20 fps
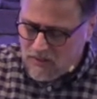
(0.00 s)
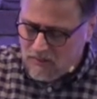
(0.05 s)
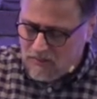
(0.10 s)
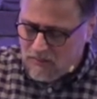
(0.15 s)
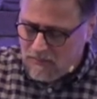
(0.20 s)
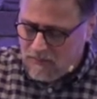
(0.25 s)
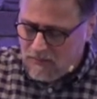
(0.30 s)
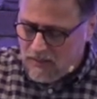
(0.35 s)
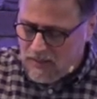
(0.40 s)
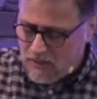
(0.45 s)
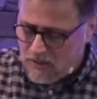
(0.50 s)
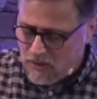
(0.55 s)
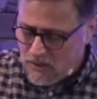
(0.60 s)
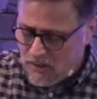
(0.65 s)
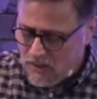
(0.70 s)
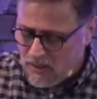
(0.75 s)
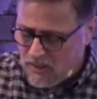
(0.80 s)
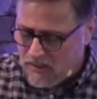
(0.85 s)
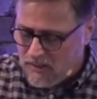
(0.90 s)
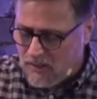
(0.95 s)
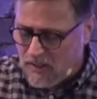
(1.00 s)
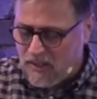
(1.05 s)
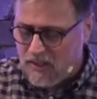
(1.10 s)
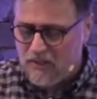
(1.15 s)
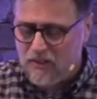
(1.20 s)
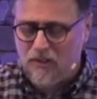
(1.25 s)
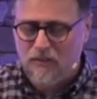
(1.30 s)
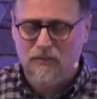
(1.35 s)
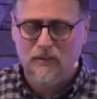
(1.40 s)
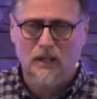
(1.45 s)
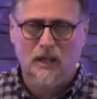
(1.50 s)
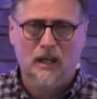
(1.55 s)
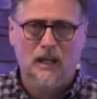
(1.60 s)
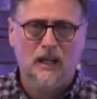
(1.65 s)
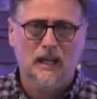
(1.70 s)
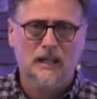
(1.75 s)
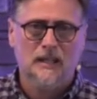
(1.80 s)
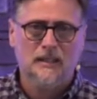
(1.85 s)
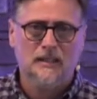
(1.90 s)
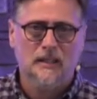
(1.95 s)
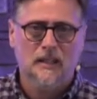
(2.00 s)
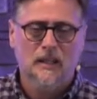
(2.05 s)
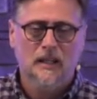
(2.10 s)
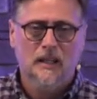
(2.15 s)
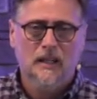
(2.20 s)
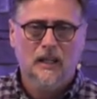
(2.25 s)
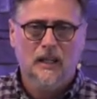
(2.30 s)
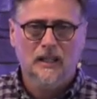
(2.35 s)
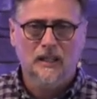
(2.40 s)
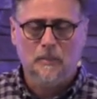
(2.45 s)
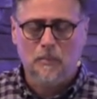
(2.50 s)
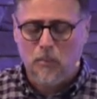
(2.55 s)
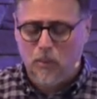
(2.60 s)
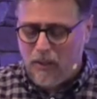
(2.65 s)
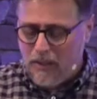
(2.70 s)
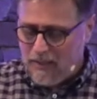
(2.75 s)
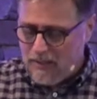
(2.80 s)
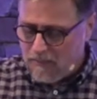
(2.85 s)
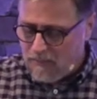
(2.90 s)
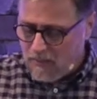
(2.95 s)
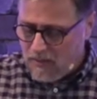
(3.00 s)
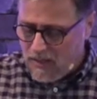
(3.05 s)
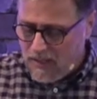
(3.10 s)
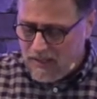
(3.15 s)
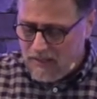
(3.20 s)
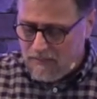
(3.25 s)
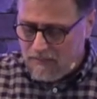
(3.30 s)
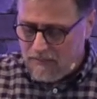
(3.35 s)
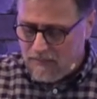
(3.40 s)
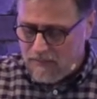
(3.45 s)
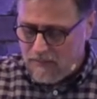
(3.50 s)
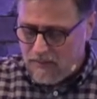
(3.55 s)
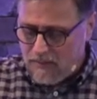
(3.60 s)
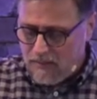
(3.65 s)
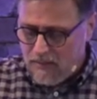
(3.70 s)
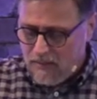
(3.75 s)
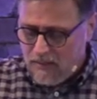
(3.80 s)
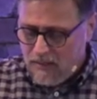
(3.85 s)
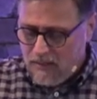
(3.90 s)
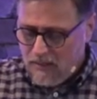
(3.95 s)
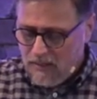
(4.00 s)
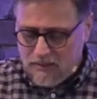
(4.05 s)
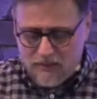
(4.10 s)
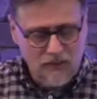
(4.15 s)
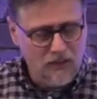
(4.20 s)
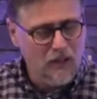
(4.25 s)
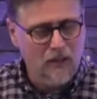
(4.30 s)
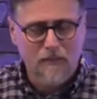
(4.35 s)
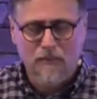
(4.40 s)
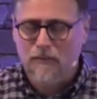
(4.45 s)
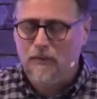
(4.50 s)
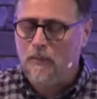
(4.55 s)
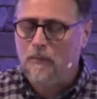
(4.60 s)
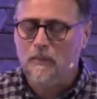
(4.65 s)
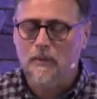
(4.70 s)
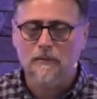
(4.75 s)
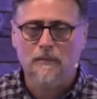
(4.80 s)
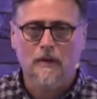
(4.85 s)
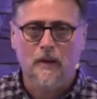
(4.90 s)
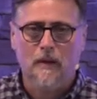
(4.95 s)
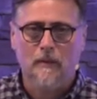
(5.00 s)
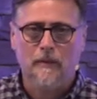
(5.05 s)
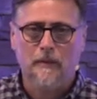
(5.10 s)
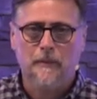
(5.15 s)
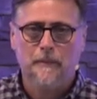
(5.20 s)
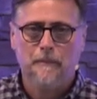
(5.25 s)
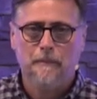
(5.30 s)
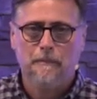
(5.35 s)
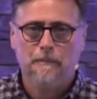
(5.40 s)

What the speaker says: of the flesh and the desires of the eyes and the pride of life, is not from the Father,